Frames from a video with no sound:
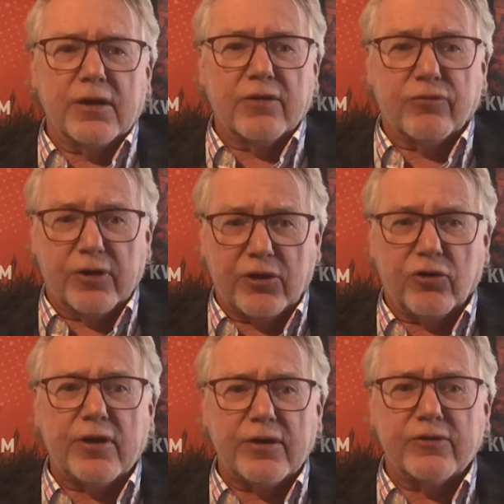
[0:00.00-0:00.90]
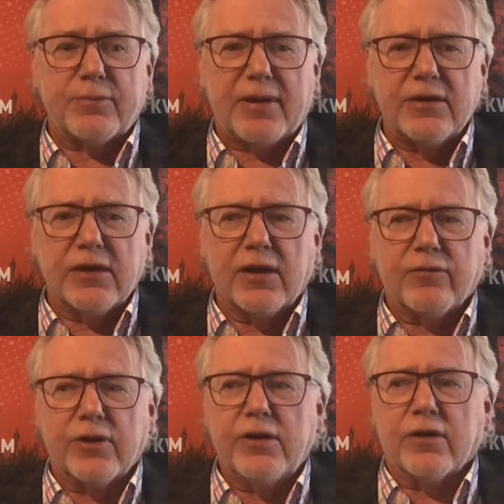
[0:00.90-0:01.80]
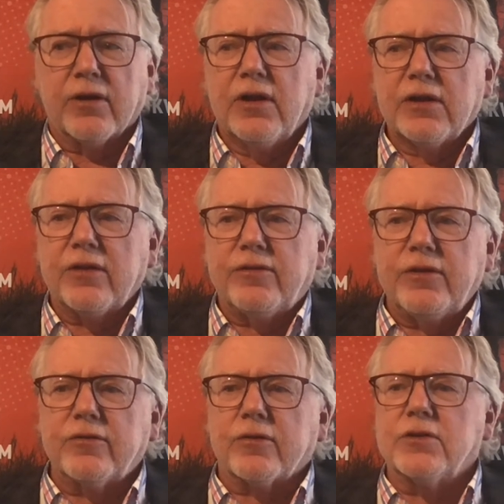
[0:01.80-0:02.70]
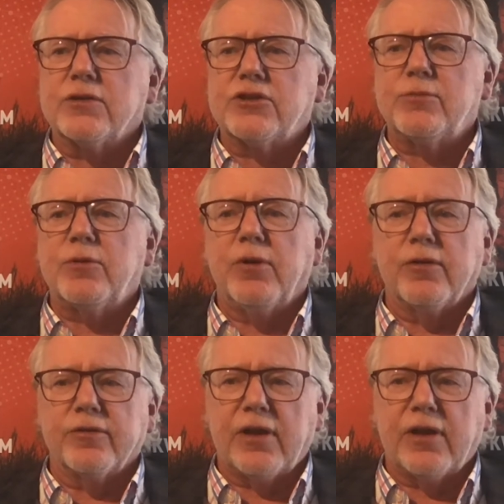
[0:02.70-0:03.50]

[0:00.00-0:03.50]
of recurring spending every year because these are consumables.